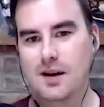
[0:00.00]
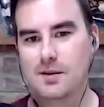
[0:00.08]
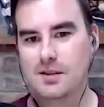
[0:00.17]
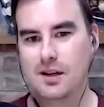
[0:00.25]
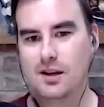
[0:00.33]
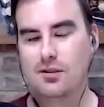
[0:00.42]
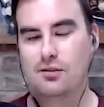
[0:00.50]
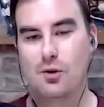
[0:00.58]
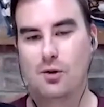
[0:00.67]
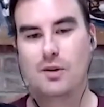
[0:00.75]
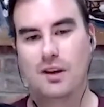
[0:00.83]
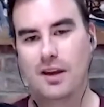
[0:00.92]
that was like a
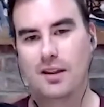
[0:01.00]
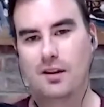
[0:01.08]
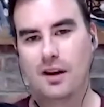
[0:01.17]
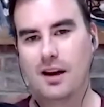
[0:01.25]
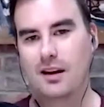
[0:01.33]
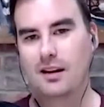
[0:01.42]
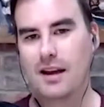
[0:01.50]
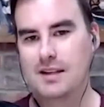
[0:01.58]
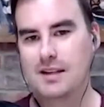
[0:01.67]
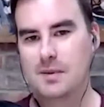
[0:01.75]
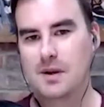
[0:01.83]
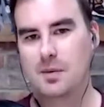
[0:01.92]
thrown together kind of
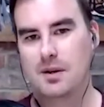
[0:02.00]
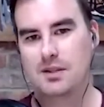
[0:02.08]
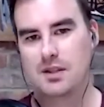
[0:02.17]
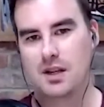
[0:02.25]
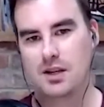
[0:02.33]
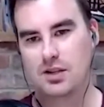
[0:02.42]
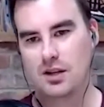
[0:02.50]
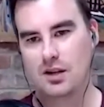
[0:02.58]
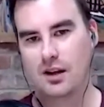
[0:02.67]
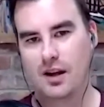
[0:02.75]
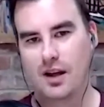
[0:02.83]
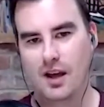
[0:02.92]
last minute presentation
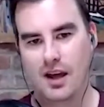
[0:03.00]
on